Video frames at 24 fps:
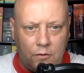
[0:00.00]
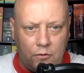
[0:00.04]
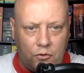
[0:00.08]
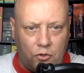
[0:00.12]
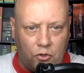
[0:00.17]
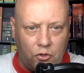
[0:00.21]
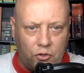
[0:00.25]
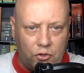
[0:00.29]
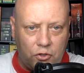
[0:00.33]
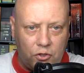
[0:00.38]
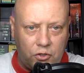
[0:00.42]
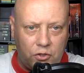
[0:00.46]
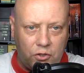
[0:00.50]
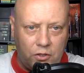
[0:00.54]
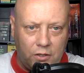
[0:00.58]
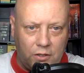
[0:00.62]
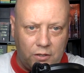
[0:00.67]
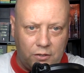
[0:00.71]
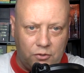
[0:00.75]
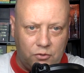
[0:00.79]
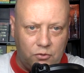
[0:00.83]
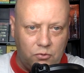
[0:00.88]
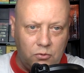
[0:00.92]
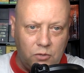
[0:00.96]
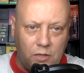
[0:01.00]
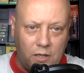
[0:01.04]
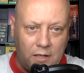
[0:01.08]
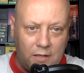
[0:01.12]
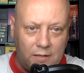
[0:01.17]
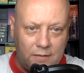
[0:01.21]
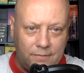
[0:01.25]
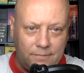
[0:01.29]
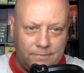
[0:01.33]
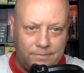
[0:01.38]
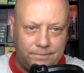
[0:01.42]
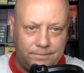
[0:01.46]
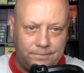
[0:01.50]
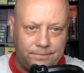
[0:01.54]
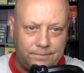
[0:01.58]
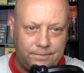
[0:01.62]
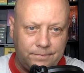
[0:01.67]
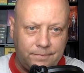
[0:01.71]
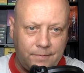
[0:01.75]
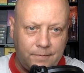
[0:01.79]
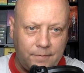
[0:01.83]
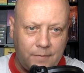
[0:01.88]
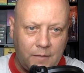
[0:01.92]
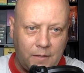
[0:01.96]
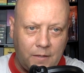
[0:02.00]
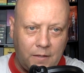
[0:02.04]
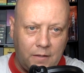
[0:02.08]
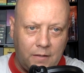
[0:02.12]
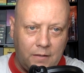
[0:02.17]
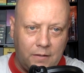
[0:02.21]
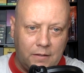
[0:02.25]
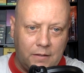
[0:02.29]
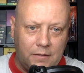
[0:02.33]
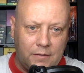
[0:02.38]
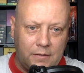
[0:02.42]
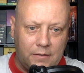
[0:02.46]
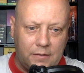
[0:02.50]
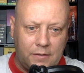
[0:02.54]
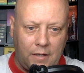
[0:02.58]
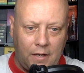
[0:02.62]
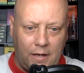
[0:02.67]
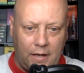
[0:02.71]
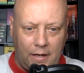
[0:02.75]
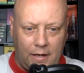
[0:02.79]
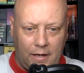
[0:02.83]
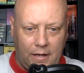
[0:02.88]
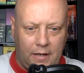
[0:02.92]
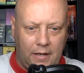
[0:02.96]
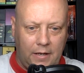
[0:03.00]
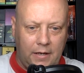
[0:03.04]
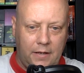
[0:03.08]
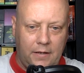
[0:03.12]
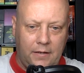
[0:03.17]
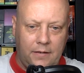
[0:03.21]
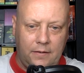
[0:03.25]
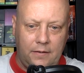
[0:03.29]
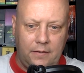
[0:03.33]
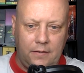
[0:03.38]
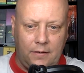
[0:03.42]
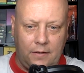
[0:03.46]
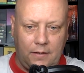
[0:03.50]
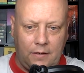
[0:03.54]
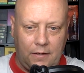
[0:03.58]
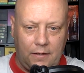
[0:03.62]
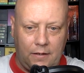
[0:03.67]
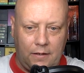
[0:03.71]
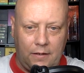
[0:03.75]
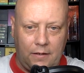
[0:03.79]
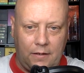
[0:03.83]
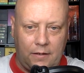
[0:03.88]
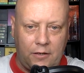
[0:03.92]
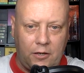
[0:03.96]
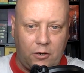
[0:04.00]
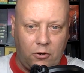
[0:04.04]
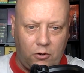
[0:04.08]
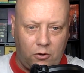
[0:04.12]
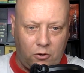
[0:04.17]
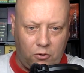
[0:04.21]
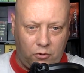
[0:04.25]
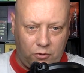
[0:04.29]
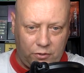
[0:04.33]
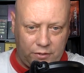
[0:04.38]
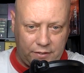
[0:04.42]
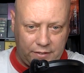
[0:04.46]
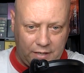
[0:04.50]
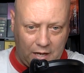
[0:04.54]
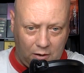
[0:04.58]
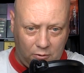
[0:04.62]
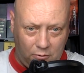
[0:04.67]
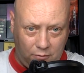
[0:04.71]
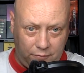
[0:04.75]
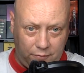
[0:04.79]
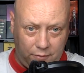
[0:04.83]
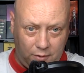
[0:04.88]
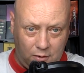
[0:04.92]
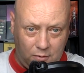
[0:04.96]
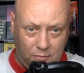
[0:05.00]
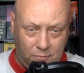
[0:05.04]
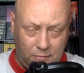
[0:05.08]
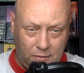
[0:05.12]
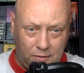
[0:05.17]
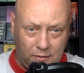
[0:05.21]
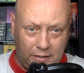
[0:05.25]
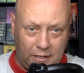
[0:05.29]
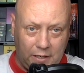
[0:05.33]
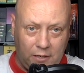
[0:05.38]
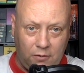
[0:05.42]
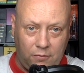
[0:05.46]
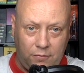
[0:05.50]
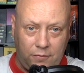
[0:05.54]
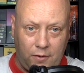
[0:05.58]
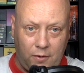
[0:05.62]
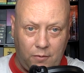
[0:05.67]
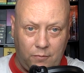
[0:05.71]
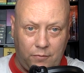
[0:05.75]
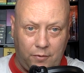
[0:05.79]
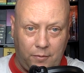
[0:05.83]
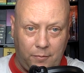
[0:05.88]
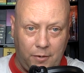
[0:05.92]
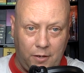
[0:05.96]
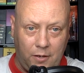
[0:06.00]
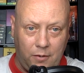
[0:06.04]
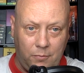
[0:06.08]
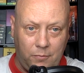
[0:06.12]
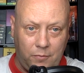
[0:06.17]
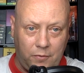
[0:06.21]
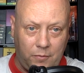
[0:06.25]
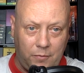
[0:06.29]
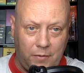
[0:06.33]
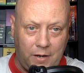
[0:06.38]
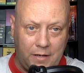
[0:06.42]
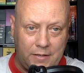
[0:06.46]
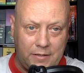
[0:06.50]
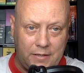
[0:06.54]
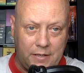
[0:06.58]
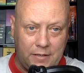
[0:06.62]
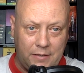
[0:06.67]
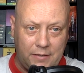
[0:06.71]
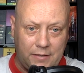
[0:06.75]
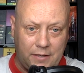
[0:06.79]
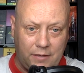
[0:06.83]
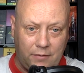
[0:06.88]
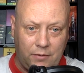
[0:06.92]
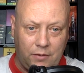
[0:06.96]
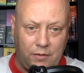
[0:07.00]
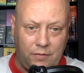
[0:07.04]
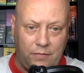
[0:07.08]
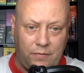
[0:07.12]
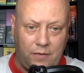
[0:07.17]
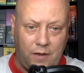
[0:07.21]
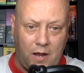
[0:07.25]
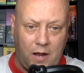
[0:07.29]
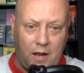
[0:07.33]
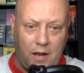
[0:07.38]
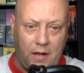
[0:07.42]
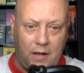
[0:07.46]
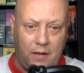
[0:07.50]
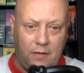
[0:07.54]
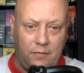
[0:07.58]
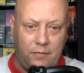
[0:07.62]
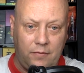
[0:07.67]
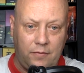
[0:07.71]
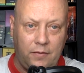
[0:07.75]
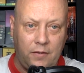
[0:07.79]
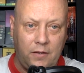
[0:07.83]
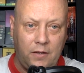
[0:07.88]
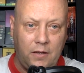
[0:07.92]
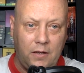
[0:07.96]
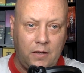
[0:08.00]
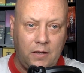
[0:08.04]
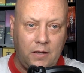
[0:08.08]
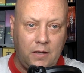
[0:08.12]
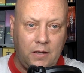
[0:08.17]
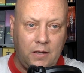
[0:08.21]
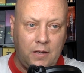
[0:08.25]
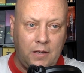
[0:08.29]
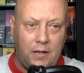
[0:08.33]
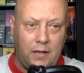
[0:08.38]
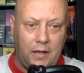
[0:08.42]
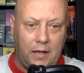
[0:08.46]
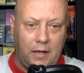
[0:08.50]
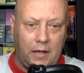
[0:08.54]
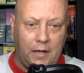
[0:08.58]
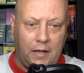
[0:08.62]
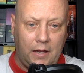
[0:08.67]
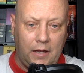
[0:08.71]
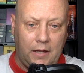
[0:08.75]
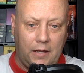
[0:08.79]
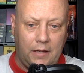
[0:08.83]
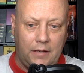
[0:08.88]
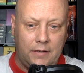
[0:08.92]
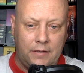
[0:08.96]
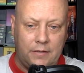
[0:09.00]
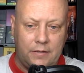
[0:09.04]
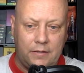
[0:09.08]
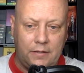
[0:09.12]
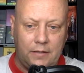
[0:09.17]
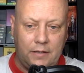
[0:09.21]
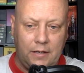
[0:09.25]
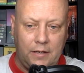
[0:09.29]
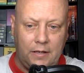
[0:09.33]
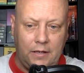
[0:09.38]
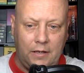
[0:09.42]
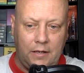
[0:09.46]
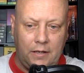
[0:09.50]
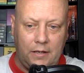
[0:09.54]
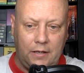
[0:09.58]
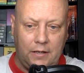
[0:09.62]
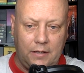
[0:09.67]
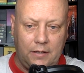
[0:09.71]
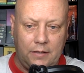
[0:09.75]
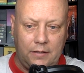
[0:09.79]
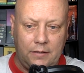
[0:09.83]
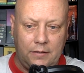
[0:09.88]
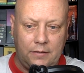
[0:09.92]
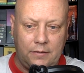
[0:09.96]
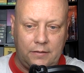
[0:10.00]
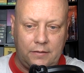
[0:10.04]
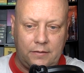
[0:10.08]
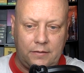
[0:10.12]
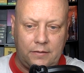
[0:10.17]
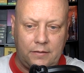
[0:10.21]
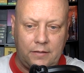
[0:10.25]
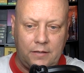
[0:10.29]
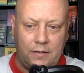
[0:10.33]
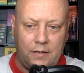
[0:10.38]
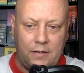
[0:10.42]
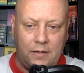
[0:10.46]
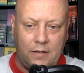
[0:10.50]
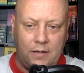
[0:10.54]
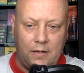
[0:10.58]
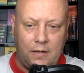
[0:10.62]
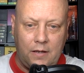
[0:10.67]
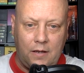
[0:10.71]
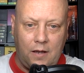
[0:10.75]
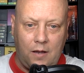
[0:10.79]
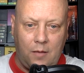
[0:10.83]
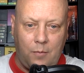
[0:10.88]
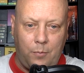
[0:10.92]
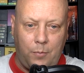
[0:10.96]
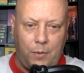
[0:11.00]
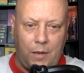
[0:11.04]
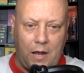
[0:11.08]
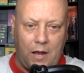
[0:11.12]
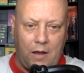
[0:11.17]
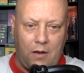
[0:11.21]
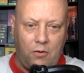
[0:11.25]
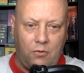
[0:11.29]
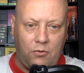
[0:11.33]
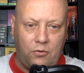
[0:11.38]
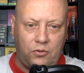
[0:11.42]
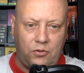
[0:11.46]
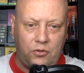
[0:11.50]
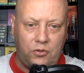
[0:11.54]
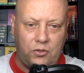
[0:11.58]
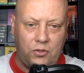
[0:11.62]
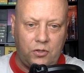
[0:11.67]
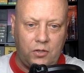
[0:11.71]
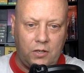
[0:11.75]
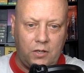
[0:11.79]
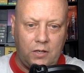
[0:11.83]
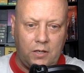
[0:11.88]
Durst Azula. This is a Akira Kurosawa film, a later film from him from 1975. And it is about